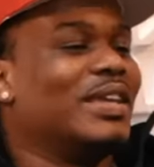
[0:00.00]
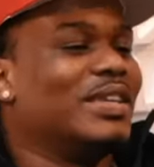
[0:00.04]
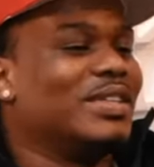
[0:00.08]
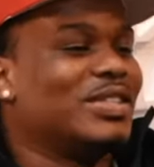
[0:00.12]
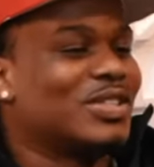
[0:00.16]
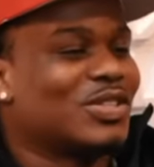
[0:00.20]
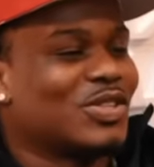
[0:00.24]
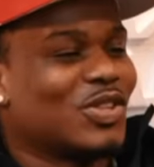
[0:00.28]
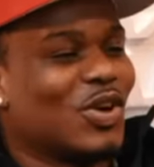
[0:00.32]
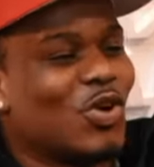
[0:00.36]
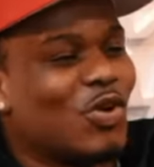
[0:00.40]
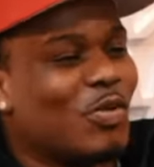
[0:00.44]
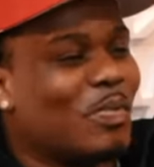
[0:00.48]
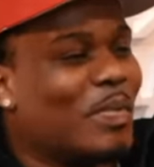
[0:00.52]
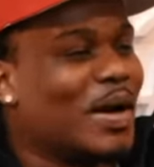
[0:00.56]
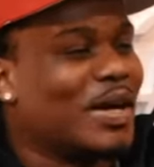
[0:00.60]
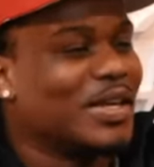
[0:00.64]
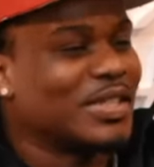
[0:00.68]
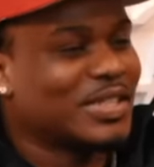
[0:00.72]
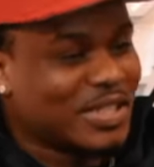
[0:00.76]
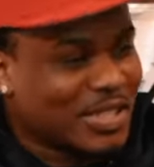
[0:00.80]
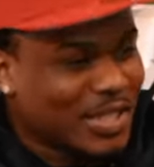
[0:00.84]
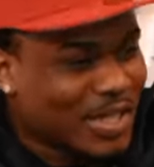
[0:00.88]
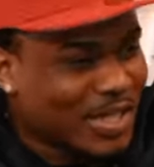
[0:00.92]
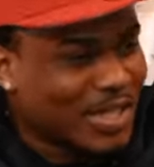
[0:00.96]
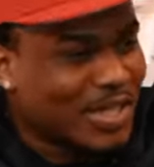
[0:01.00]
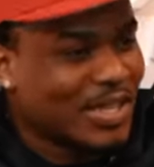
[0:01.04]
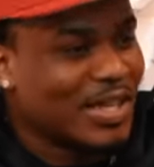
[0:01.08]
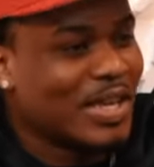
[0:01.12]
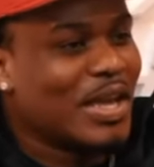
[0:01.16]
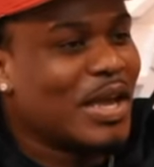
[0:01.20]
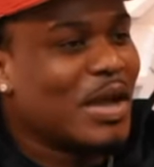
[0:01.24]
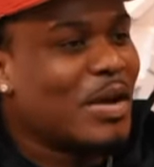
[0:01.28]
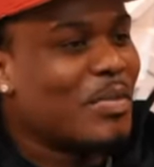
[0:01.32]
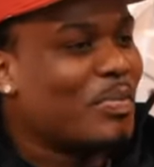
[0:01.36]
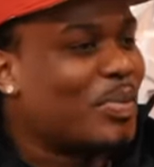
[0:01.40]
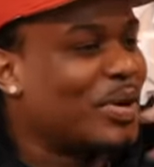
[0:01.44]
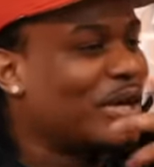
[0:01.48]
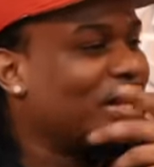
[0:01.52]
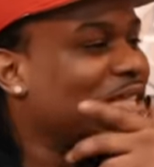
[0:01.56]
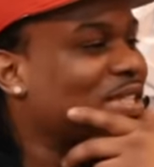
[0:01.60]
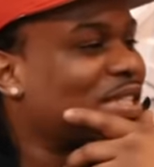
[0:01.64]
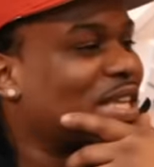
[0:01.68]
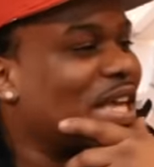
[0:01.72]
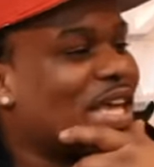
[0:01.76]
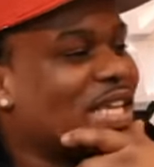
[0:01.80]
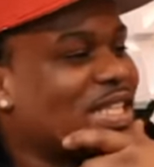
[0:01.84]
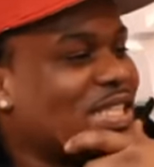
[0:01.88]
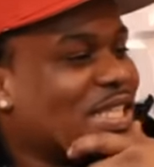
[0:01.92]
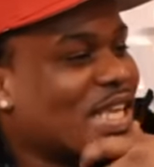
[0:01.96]
that he stole my shit. But
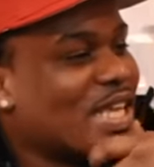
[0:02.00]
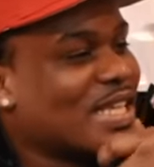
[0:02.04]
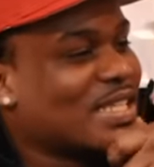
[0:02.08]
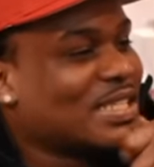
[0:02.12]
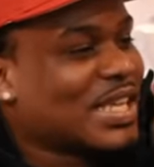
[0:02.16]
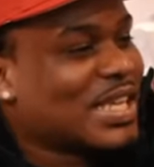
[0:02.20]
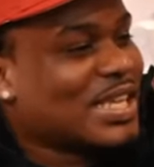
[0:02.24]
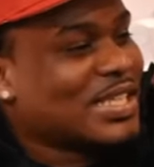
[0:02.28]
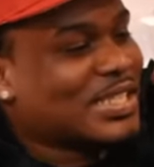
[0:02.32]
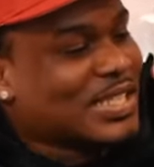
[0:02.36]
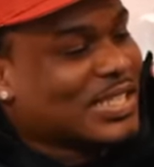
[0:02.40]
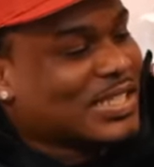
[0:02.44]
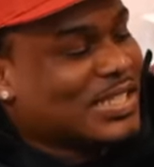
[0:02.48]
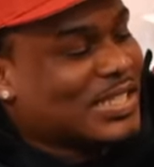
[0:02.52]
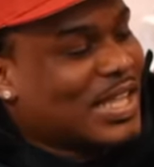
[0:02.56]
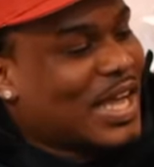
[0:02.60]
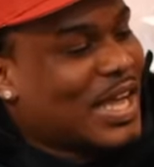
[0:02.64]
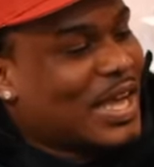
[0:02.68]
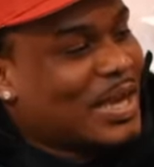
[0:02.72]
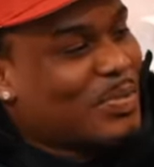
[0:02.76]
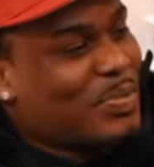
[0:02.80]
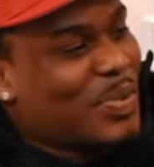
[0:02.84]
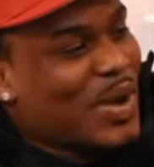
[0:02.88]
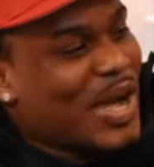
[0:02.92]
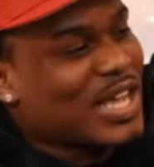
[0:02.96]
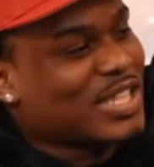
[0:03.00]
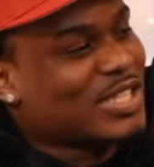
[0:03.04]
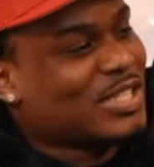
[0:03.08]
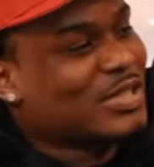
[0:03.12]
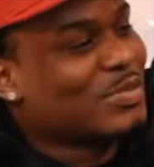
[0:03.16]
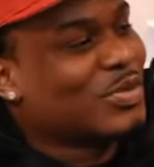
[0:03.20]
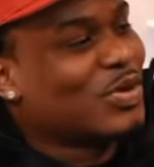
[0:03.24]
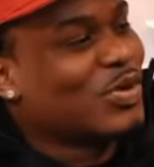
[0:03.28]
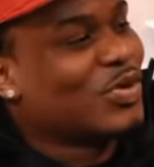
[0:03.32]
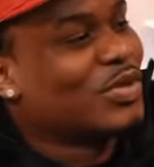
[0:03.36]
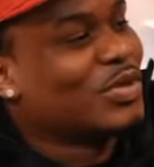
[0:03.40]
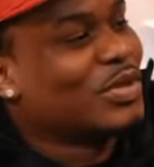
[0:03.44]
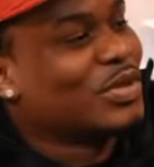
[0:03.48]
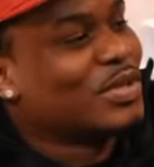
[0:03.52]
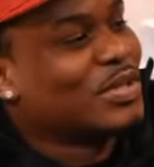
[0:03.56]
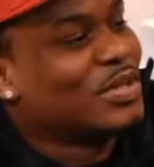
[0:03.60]
it's it's it's it's, not impossible.